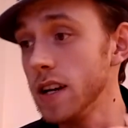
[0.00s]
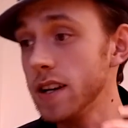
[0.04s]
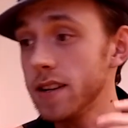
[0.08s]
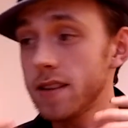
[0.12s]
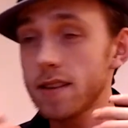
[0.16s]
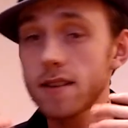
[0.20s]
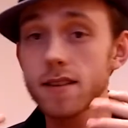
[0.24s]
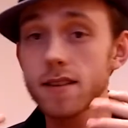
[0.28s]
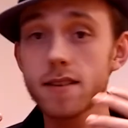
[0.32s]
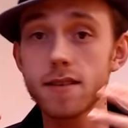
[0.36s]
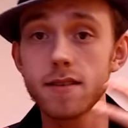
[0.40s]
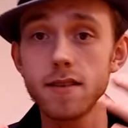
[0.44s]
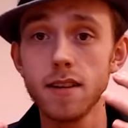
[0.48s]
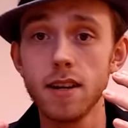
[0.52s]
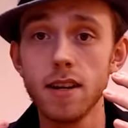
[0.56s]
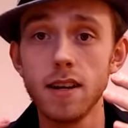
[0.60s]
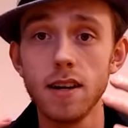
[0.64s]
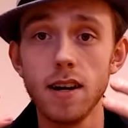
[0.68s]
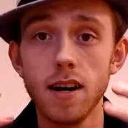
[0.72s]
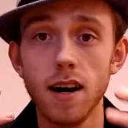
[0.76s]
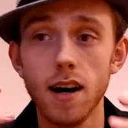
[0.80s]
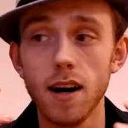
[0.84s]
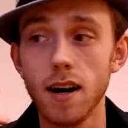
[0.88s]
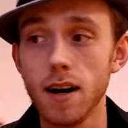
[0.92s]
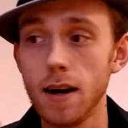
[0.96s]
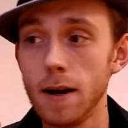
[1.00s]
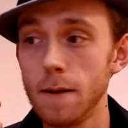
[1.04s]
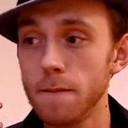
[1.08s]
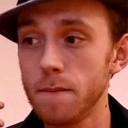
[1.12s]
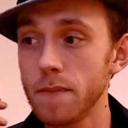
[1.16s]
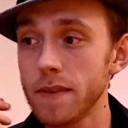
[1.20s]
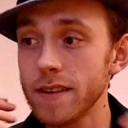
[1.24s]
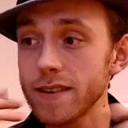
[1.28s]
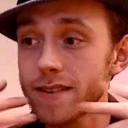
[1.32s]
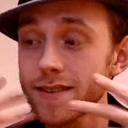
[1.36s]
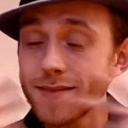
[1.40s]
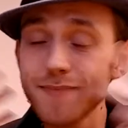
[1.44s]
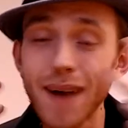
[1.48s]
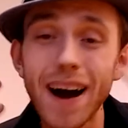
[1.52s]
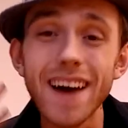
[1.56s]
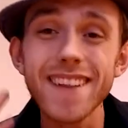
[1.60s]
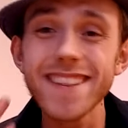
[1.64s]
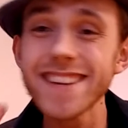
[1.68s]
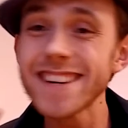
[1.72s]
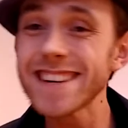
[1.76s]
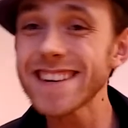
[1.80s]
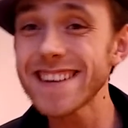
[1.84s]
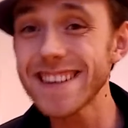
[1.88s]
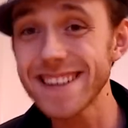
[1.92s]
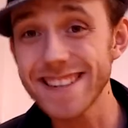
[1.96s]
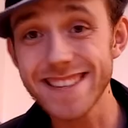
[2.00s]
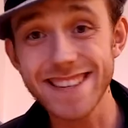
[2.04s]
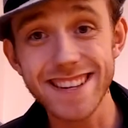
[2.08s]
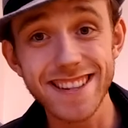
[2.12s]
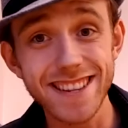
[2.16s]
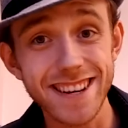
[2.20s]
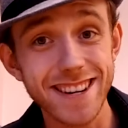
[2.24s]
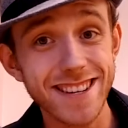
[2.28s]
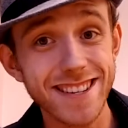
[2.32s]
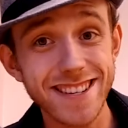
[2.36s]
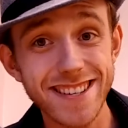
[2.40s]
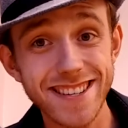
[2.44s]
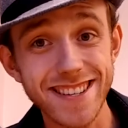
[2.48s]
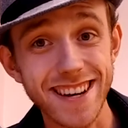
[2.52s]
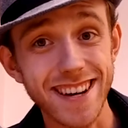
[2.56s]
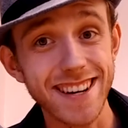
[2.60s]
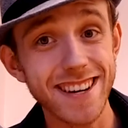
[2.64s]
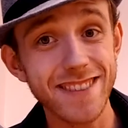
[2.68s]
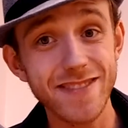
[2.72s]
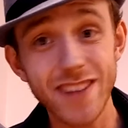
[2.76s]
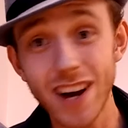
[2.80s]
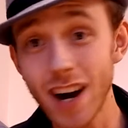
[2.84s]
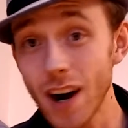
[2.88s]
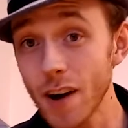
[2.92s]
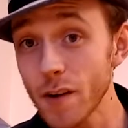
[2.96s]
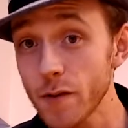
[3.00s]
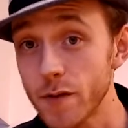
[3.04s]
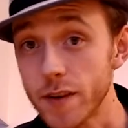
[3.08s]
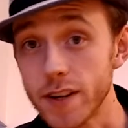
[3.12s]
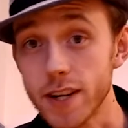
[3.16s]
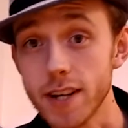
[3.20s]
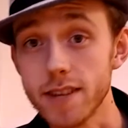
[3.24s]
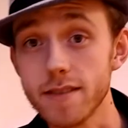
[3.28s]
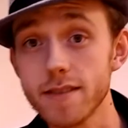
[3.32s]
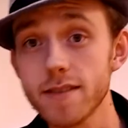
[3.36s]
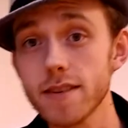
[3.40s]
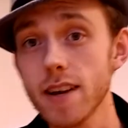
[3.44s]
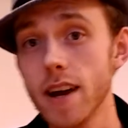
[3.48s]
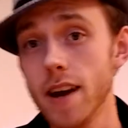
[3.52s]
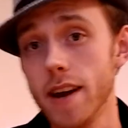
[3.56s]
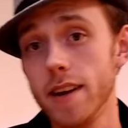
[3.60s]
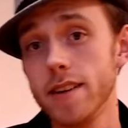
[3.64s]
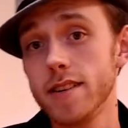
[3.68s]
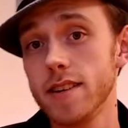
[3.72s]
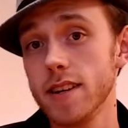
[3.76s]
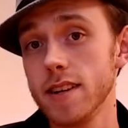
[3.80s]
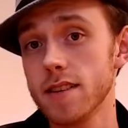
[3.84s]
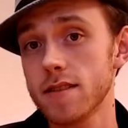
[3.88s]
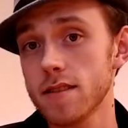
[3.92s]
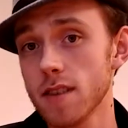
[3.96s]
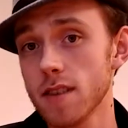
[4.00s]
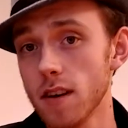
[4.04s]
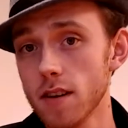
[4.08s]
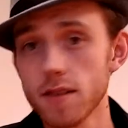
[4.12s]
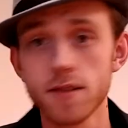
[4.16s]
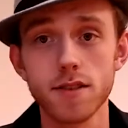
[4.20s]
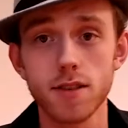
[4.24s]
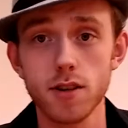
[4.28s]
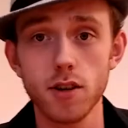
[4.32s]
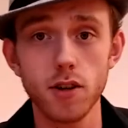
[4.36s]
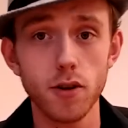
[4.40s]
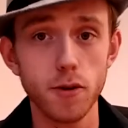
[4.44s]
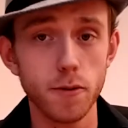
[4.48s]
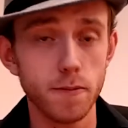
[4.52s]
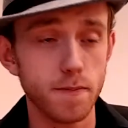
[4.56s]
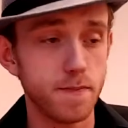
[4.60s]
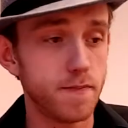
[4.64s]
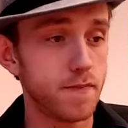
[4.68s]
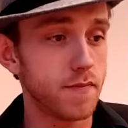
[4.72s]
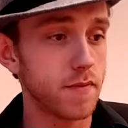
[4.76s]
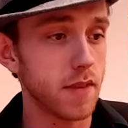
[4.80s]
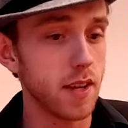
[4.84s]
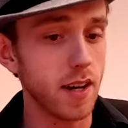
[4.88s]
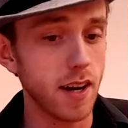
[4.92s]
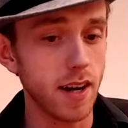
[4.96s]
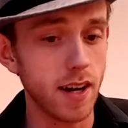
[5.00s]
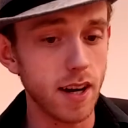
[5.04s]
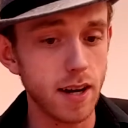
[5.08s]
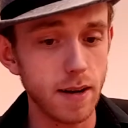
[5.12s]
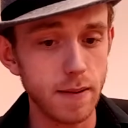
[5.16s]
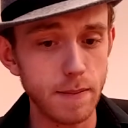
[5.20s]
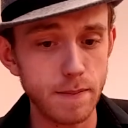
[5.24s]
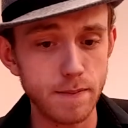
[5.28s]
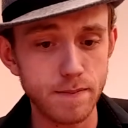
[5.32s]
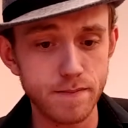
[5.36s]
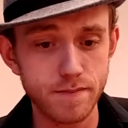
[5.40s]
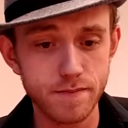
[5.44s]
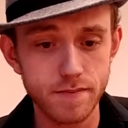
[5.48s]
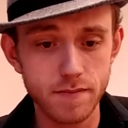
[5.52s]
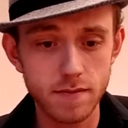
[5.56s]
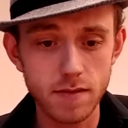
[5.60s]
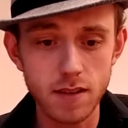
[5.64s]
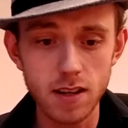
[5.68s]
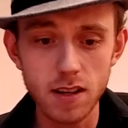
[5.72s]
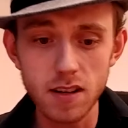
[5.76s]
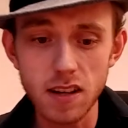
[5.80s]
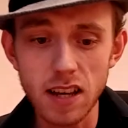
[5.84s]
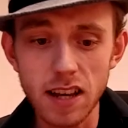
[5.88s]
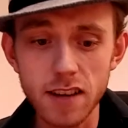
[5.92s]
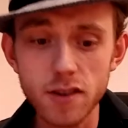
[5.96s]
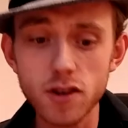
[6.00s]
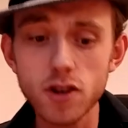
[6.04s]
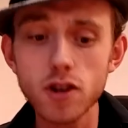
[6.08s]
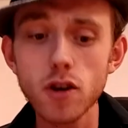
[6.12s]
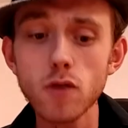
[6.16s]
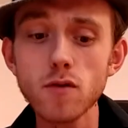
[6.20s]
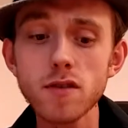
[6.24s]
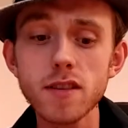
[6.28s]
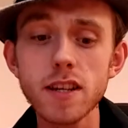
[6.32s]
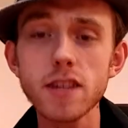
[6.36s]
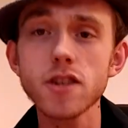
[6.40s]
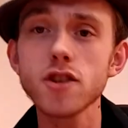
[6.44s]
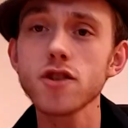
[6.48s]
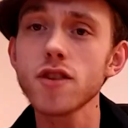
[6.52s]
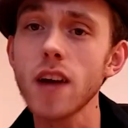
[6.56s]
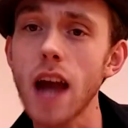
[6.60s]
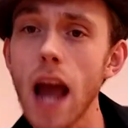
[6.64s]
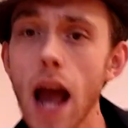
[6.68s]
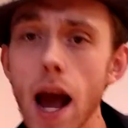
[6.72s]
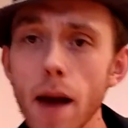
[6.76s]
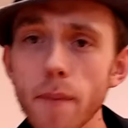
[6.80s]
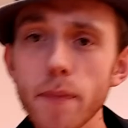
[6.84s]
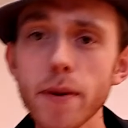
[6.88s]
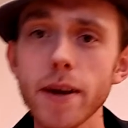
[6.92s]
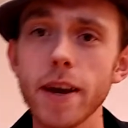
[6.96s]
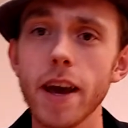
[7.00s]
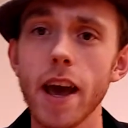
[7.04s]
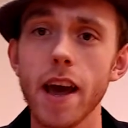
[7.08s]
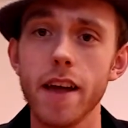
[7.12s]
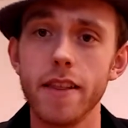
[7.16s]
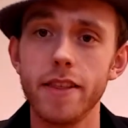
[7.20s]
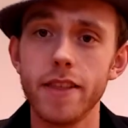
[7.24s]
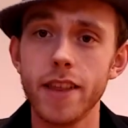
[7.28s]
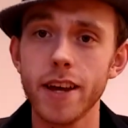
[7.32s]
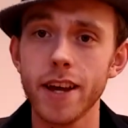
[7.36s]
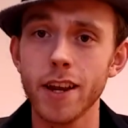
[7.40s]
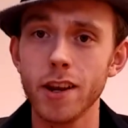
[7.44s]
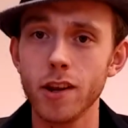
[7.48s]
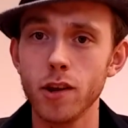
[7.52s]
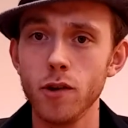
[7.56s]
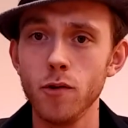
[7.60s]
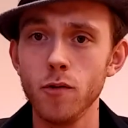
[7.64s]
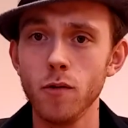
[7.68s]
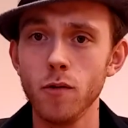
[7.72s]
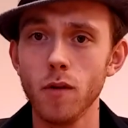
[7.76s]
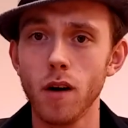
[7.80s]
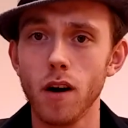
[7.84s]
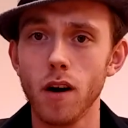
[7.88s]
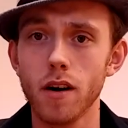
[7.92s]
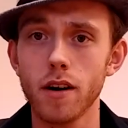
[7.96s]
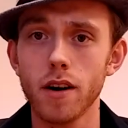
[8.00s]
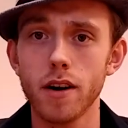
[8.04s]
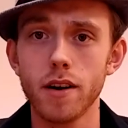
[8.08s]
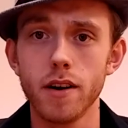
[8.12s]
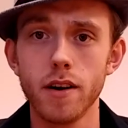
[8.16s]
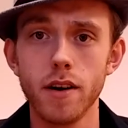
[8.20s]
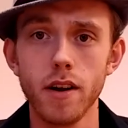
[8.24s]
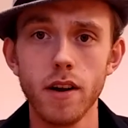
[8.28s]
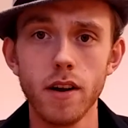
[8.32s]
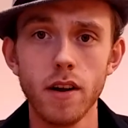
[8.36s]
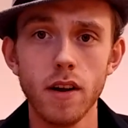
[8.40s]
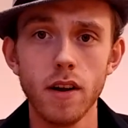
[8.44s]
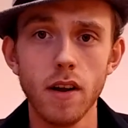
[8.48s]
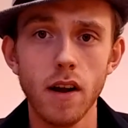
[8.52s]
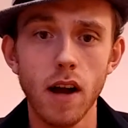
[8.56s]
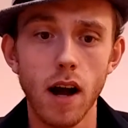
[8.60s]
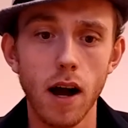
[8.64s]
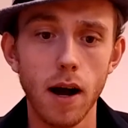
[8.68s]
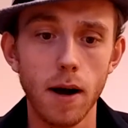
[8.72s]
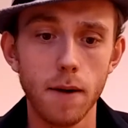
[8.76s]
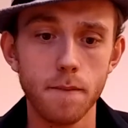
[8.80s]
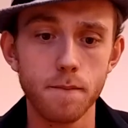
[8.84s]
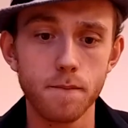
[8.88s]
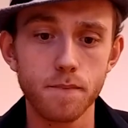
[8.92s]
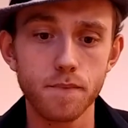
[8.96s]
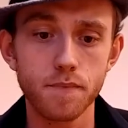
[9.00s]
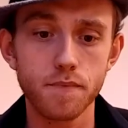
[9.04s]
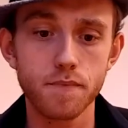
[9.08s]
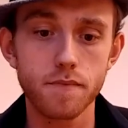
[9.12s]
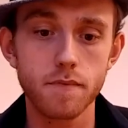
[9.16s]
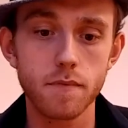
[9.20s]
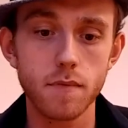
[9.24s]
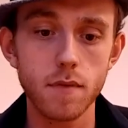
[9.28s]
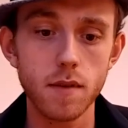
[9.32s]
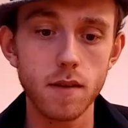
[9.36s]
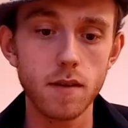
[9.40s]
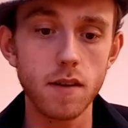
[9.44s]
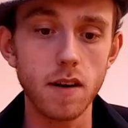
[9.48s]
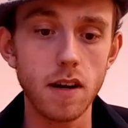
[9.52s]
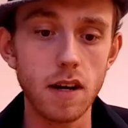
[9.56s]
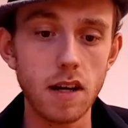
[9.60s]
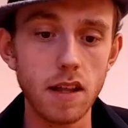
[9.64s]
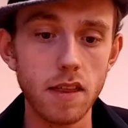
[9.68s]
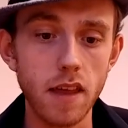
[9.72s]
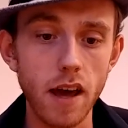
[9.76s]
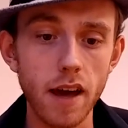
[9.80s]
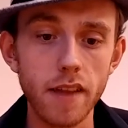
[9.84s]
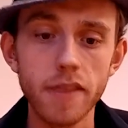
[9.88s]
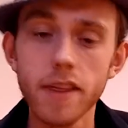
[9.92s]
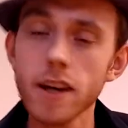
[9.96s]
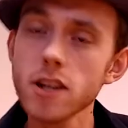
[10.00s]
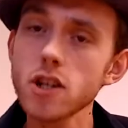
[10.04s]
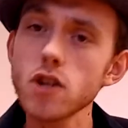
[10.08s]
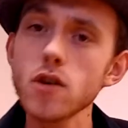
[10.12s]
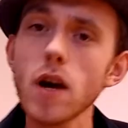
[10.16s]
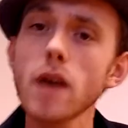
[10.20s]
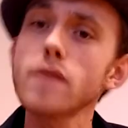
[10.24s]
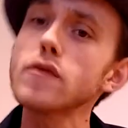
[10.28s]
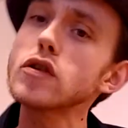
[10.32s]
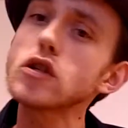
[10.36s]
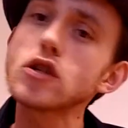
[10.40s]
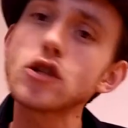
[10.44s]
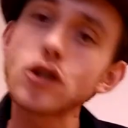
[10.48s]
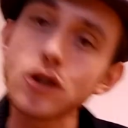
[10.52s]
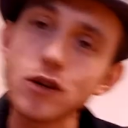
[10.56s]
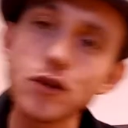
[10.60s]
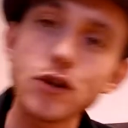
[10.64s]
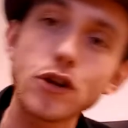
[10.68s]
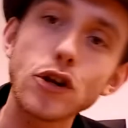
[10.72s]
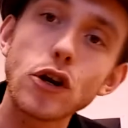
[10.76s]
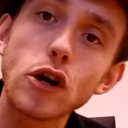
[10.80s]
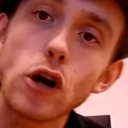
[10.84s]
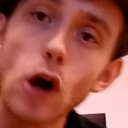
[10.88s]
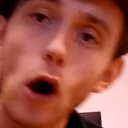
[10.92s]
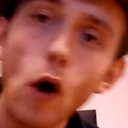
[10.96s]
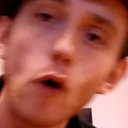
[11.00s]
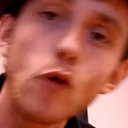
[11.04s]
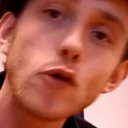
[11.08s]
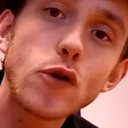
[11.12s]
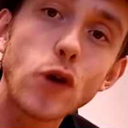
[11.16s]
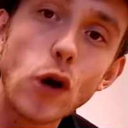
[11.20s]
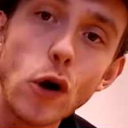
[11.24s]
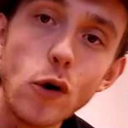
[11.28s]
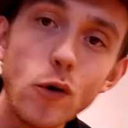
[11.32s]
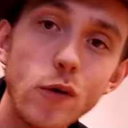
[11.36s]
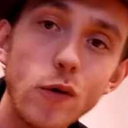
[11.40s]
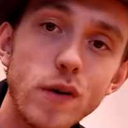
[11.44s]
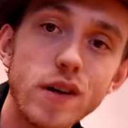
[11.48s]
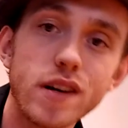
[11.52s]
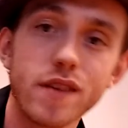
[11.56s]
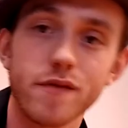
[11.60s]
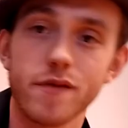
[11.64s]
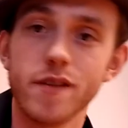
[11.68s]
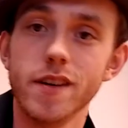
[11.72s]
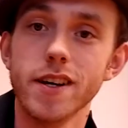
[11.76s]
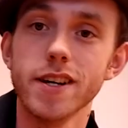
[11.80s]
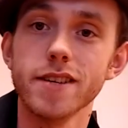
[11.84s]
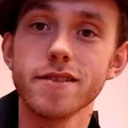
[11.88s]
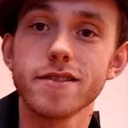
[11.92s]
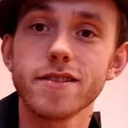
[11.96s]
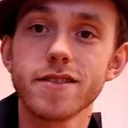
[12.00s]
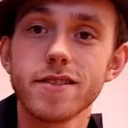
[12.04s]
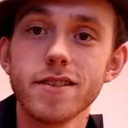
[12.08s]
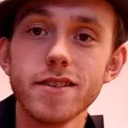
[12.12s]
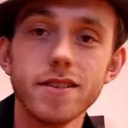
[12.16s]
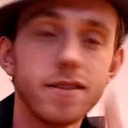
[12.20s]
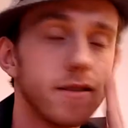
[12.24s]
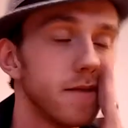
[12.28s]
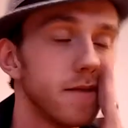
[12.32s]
It uh, smiling is a large sign of confidence, and it's also uh, it shows that you're happy and that you are, um, and that you have a certain go-to-itiveness.